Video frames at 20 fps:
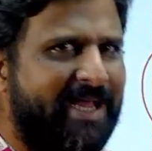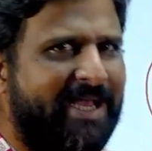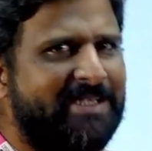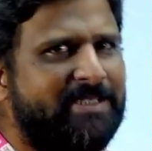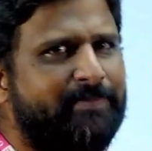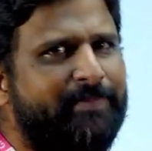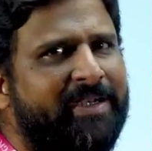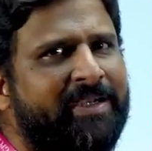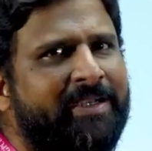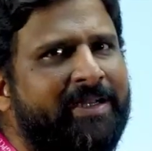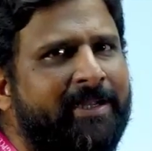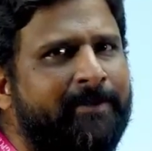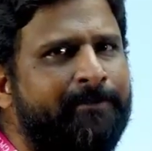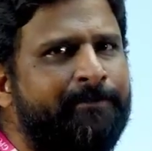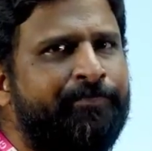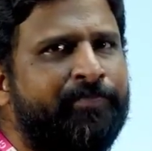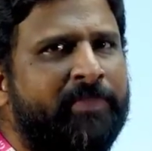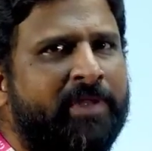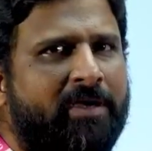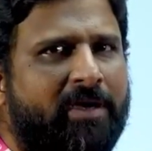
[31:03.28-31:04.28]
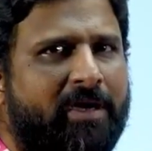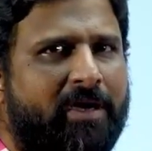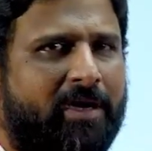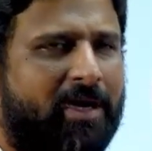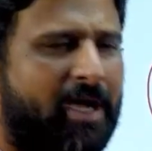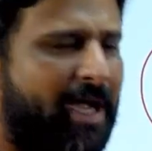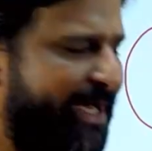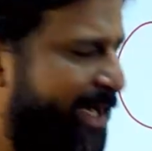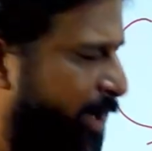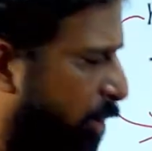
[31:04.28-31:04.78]
has been done
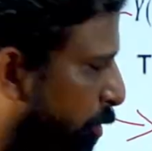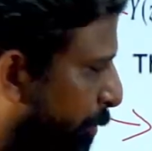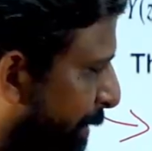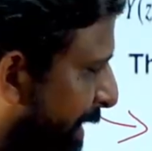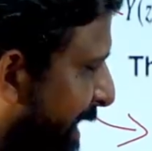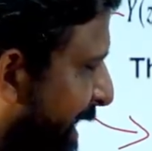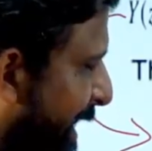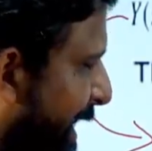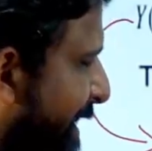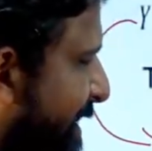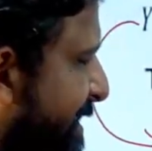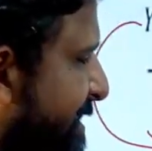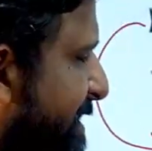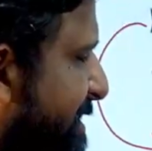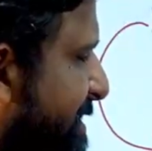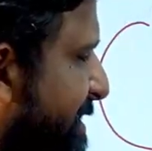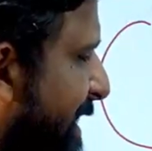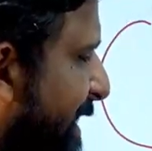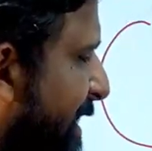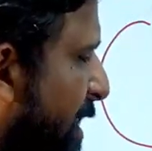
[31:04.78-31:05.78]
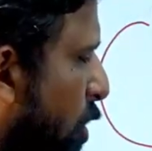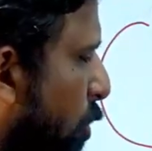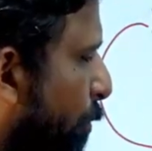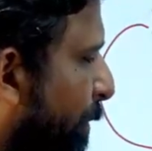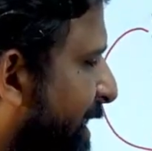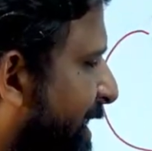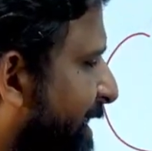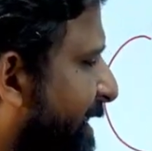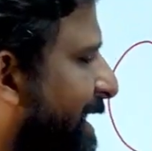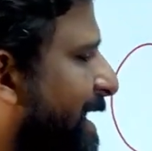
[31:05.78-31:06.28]
and how many additions and how
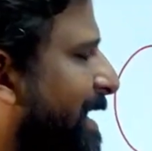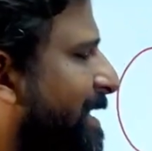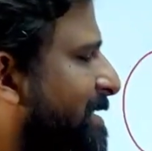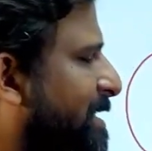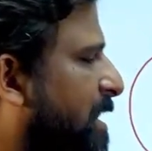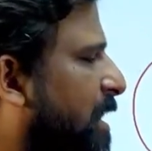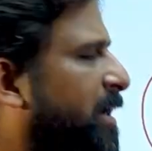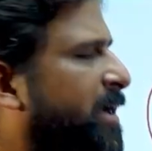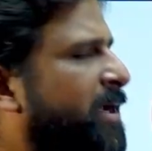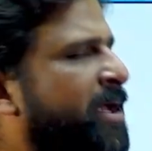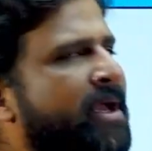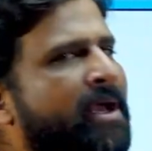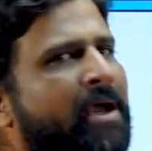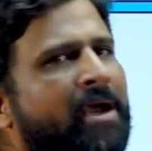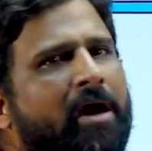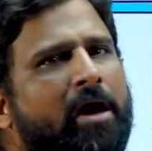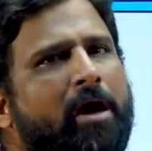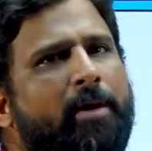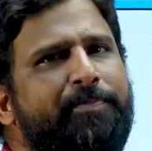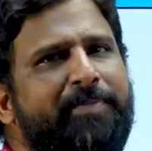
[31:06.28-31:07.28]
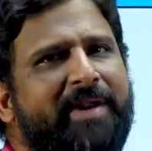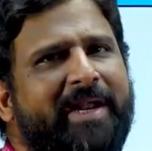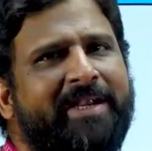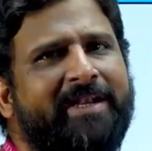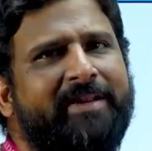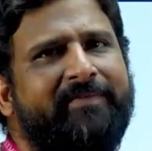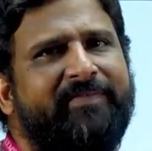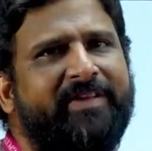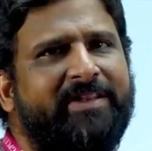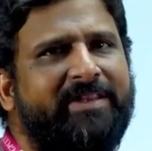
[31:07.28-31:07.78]
many delays are
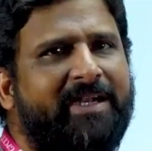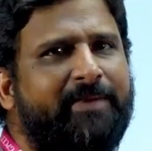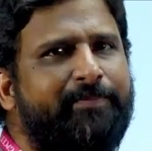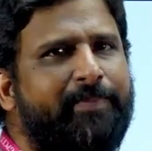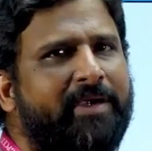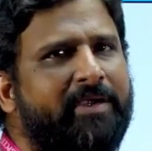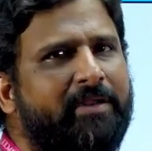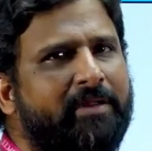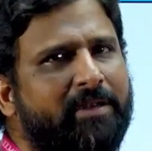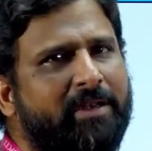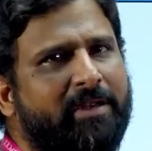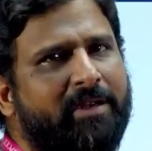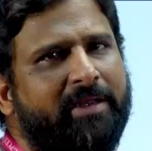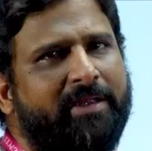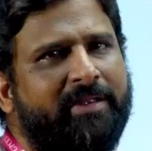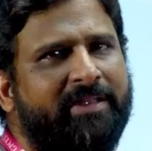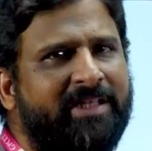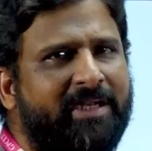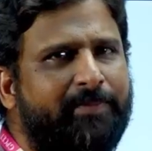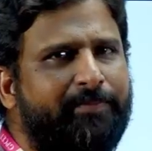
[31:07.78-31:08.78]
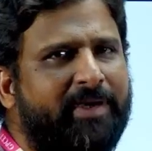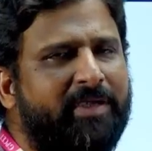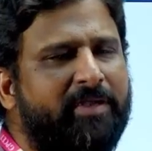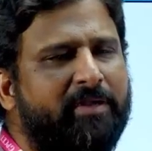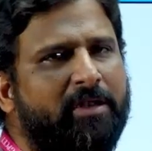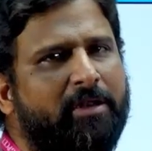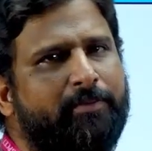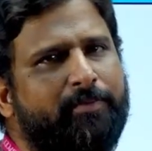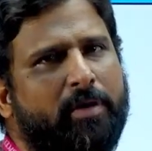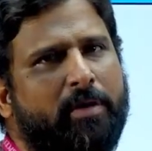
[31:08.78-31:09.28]
obtained with that particular in that
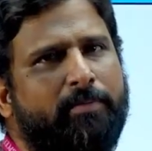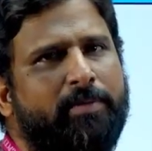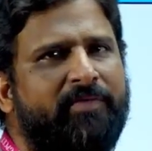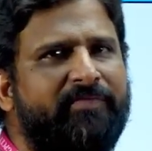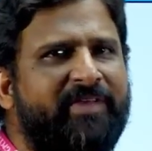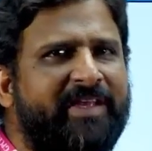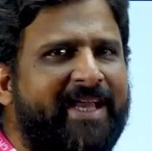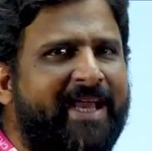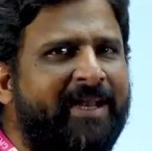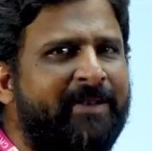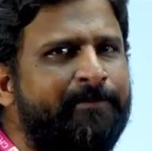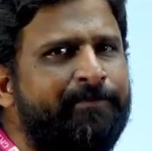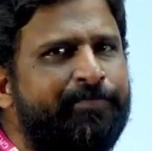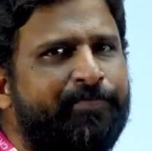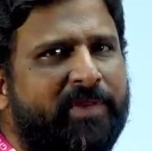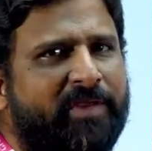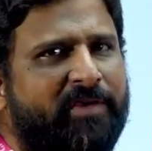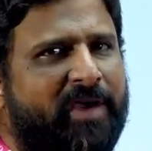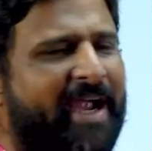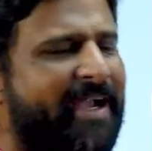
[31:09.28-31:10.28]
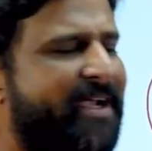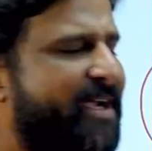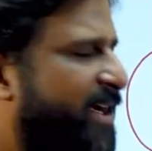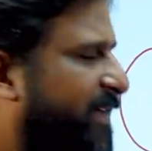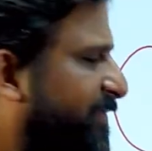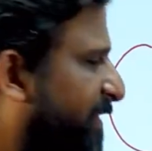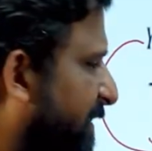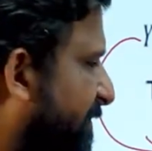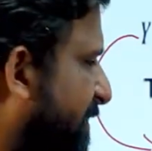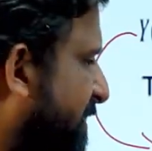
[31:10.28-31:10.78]
particular problem, we can
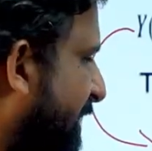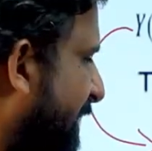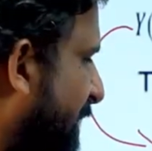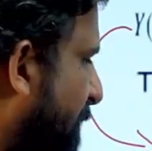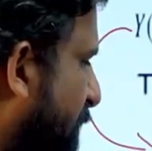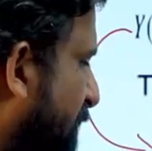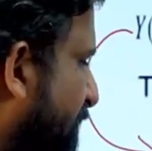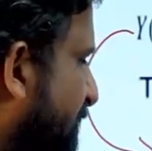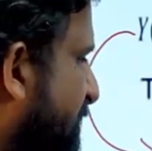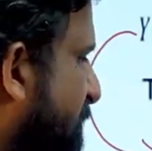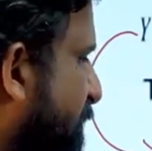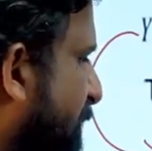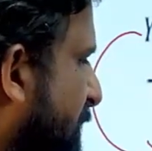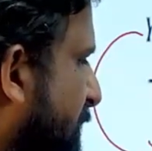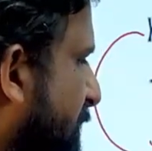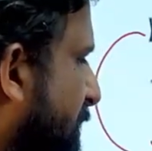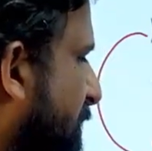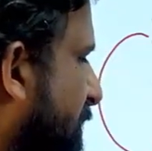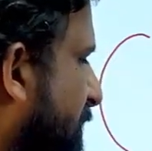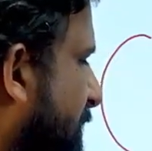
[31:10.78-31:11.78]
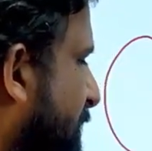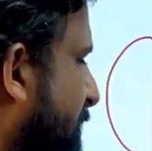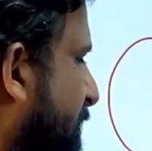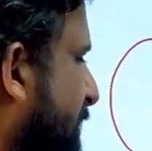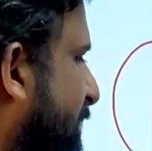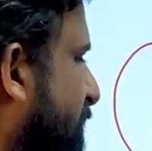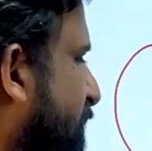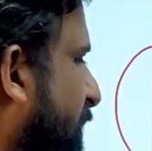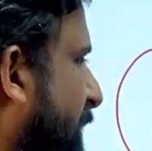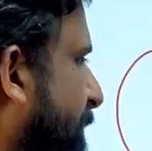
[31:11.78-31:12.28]
identify with the help of these
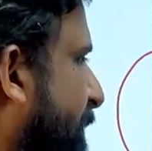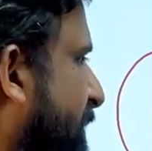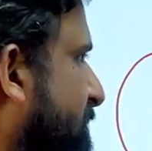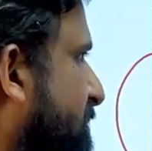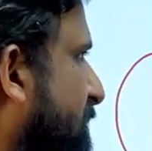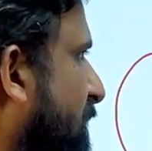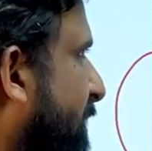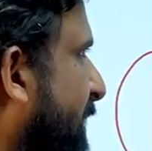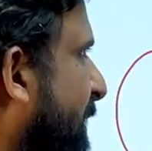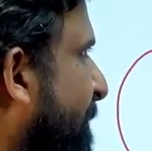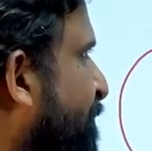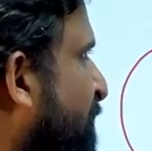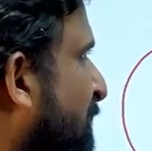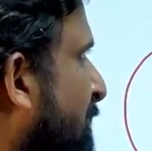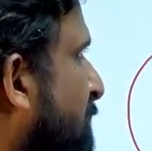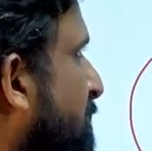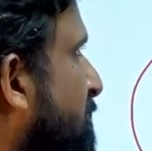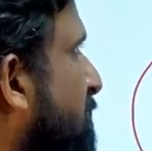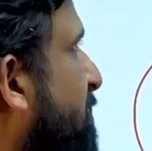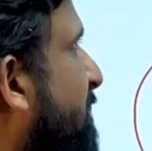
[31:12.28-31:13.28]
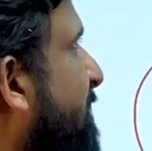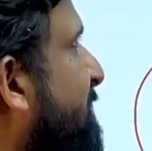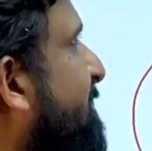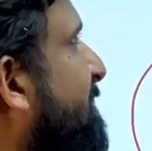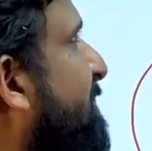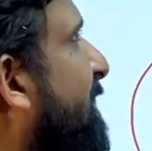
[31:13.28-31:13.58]
requirements. Okay, so this is